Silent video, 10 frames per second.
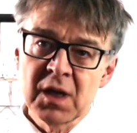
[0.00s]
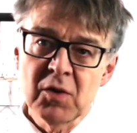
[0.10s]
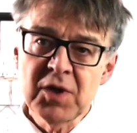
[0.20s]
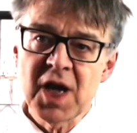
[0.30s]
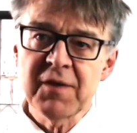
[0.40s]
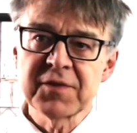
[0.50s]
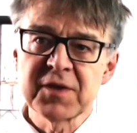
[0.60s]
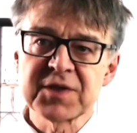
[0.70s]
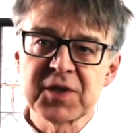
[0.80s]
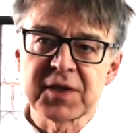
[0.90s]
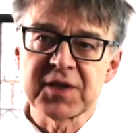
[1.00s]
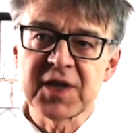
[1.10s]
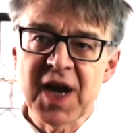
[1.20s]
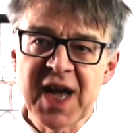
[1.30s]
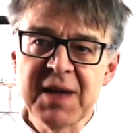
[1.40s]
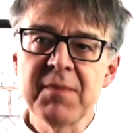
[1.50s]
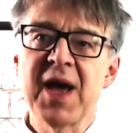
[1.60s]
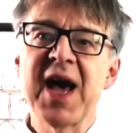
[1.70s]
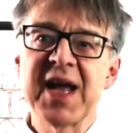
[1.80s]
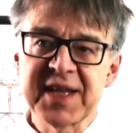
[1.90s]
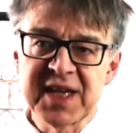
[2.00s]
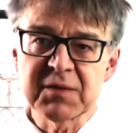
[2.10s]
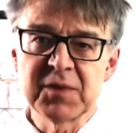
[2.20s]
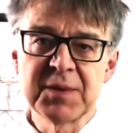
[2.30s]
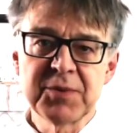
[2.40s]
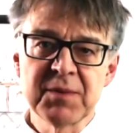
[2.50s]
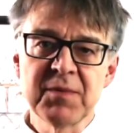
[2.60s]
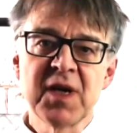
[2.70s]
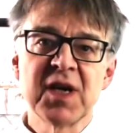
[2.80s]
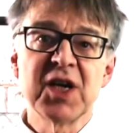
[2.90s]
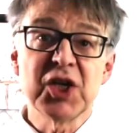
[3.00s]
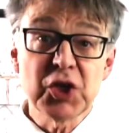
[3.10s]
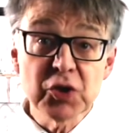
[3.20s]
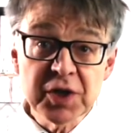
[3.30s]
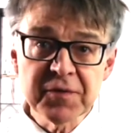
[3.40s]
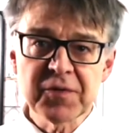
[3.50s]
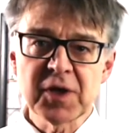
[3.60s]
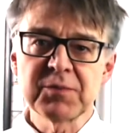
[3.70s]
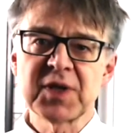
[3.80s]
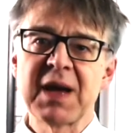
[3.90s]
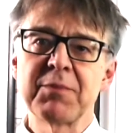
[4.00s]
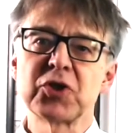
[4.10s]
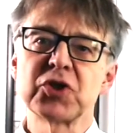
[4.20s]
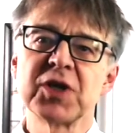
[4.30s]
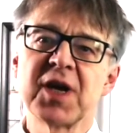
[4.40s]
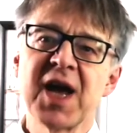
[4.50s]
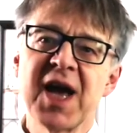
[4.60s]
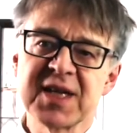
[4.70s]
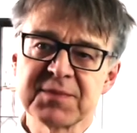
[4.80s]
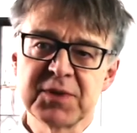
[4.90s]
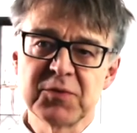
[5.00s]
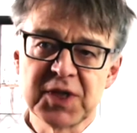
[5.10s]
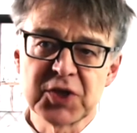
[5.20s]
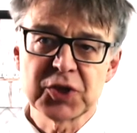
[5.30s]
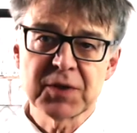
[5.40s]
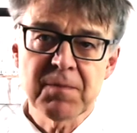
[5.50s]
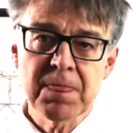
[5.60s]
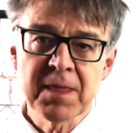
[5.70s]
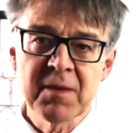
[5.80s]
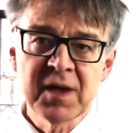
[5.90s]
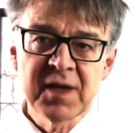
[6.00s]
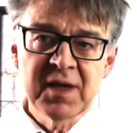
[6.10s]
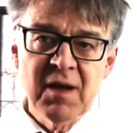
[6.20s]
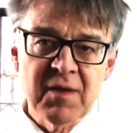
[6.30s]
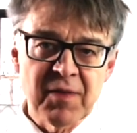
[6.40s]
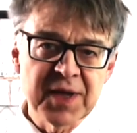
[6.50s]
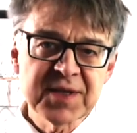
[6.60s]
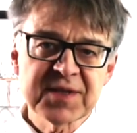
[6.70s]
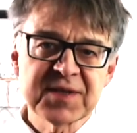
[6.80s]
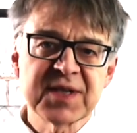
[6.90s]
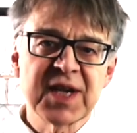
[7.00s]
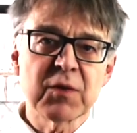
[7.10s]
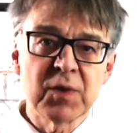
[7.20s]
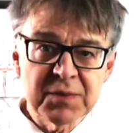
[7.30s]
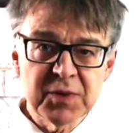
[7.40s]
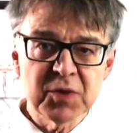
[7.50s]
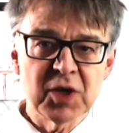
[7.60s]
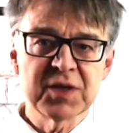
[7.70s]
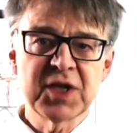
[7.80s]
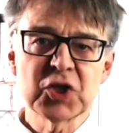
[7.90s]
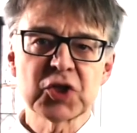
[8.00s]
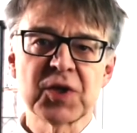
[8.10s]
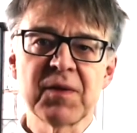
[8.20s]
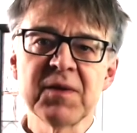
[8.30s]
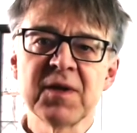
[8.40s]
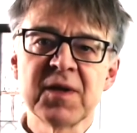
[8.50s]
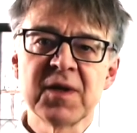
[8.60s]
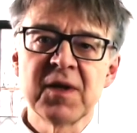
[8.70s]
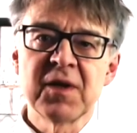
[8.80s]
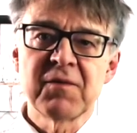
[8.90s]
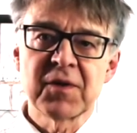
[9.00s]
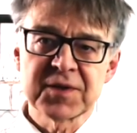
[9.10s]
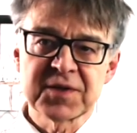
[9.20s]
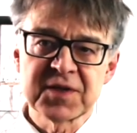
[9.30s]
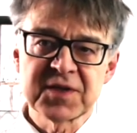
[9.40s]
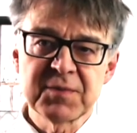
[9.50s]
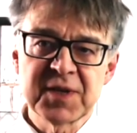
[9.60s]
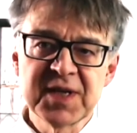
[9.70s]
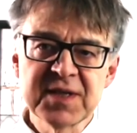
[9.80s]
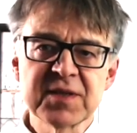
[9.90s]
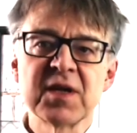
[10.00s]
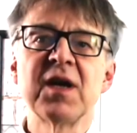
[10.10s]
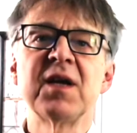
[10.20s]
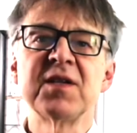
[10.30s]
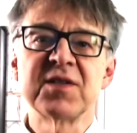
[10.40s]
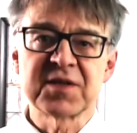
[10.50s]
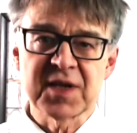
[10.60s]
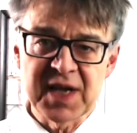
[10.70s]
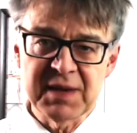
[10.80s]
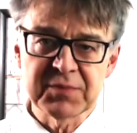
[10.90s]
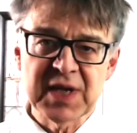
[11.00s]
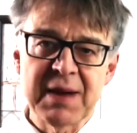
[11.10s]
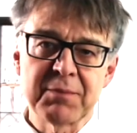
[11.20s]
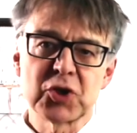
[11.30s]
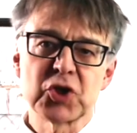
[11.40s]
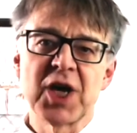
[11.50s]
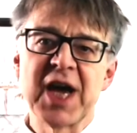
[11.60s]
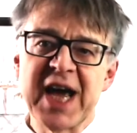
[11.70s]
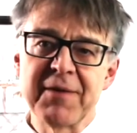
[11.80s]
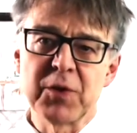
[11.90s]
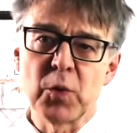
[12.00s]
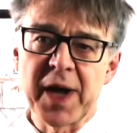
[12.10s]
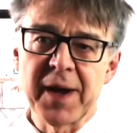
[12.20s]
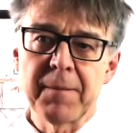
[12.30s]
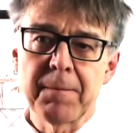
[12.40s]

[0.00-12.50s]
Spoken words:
Only after a certain time, at equilibrium, a uniform temperature has been reached. Thus, the equilibrium condition for the system is same temperature everywhere.